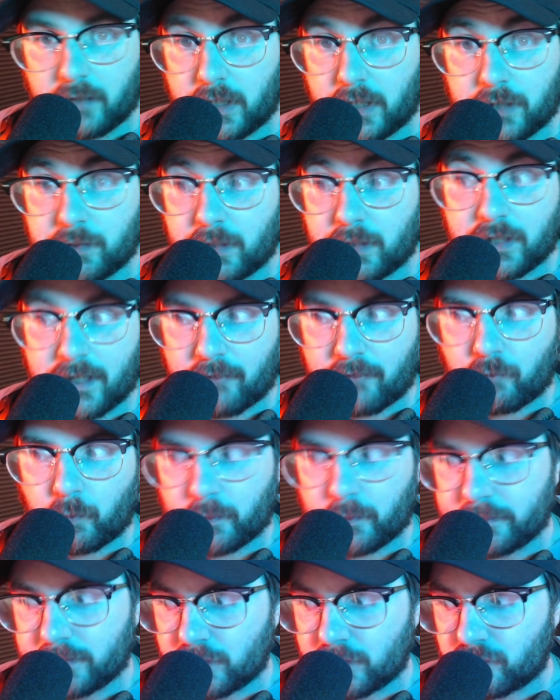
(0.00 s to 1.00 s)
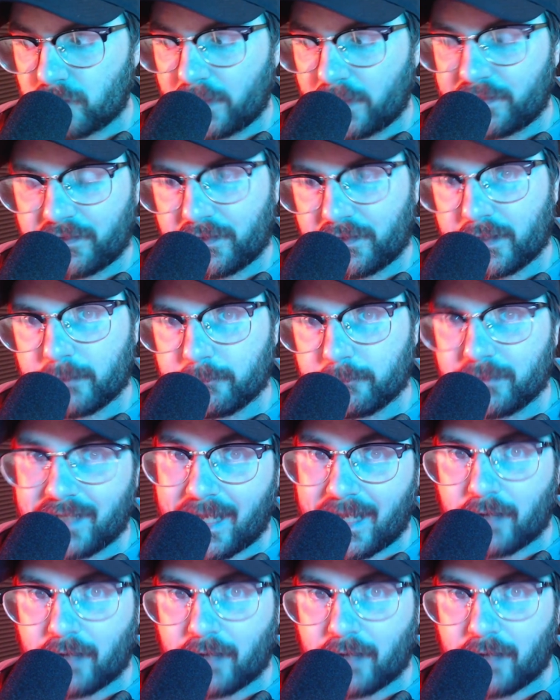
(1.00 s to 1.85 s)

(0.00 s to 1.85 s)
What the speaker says: and you can never really trust them, now